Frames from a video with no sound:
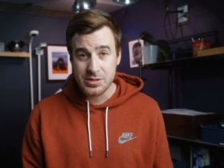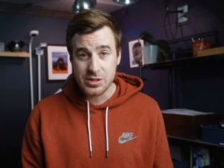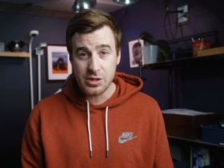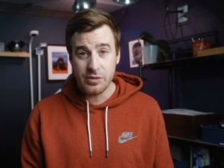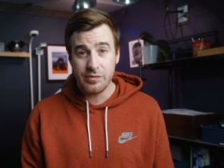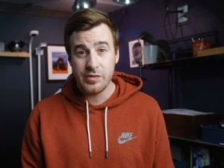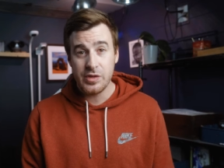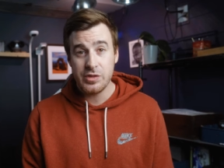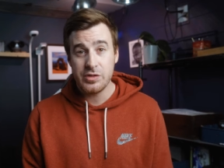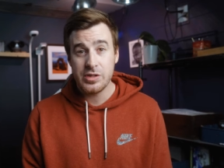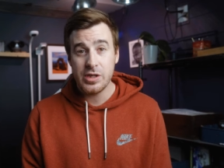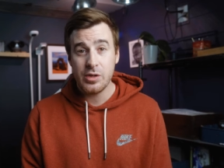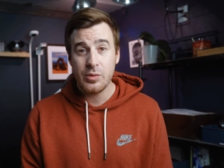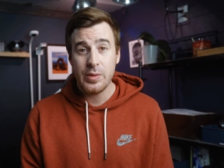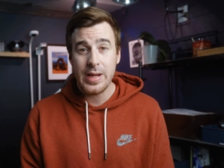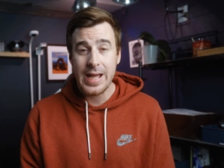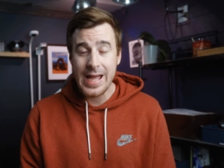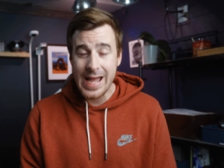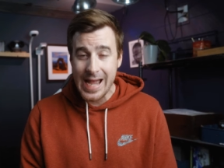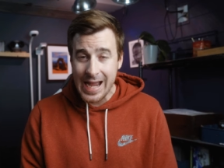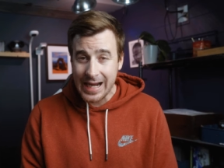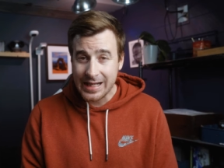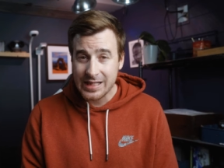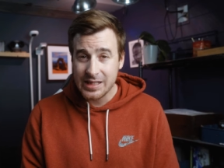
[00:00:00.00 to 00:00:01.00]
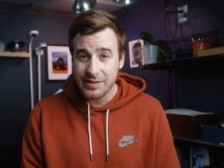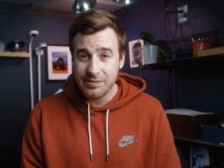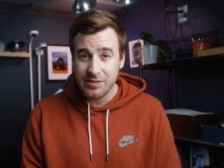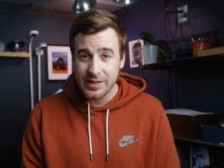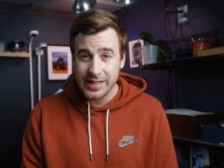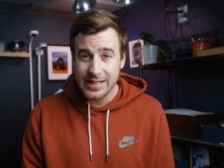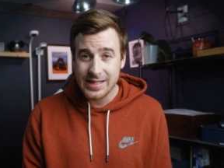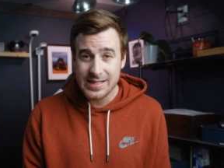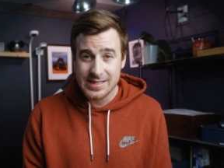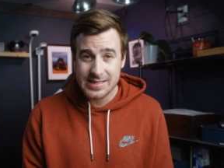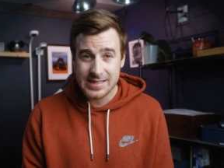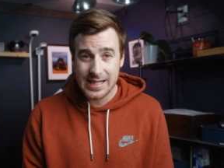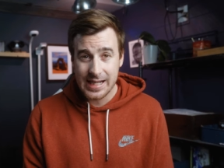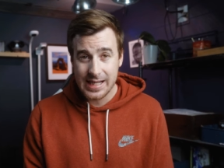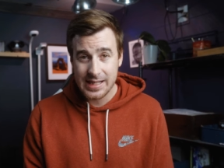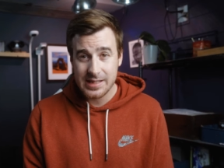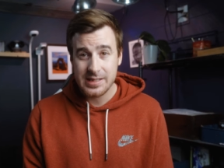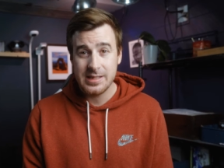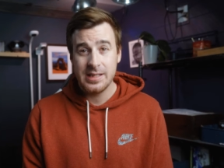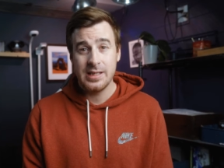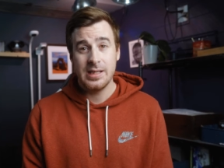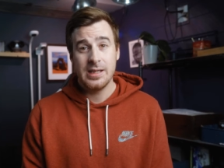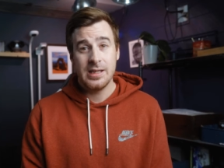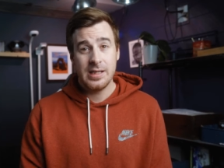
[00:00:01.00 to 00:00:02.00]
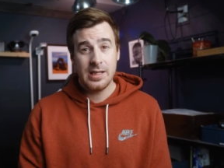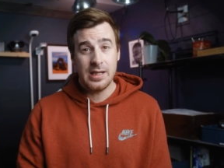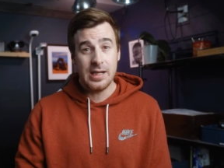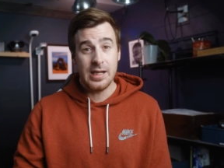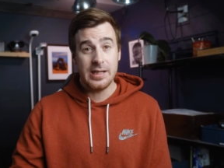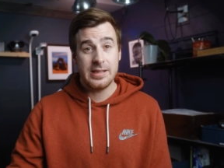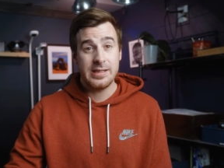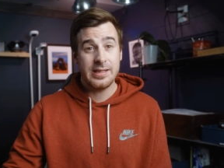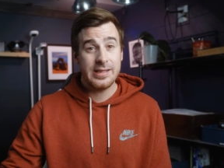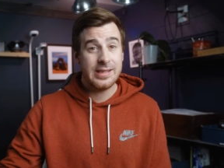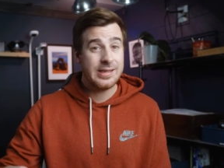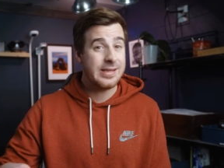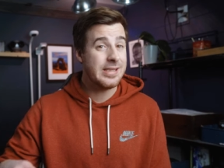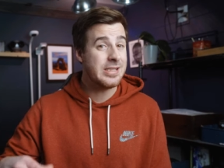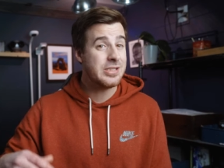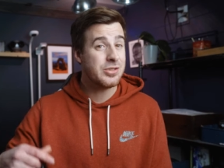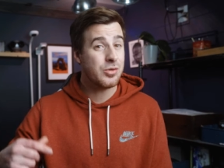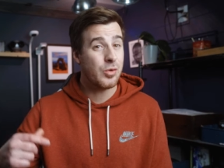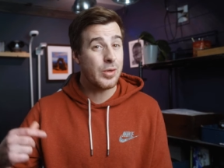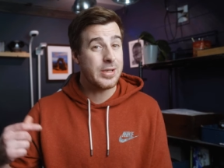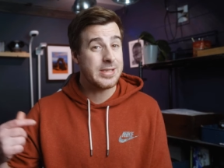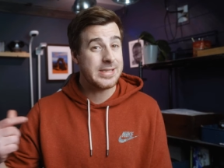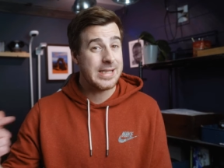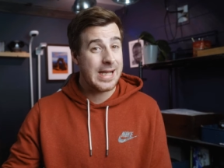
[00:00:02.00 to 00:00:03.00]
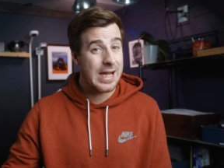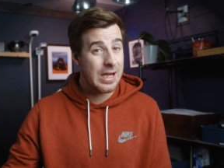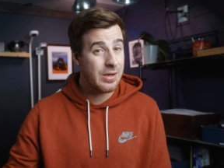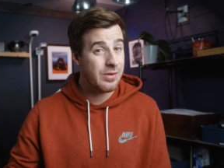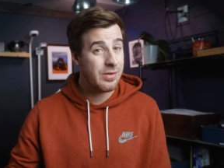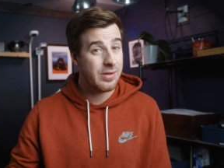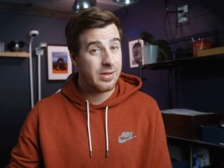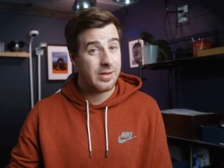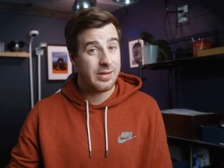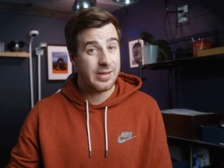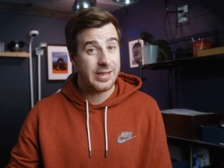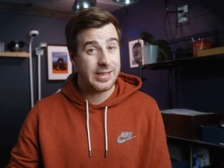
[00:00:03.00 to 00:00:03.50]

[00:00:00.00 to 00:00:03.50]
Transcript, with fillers: So if you don't actively decide uh, to get these toys out,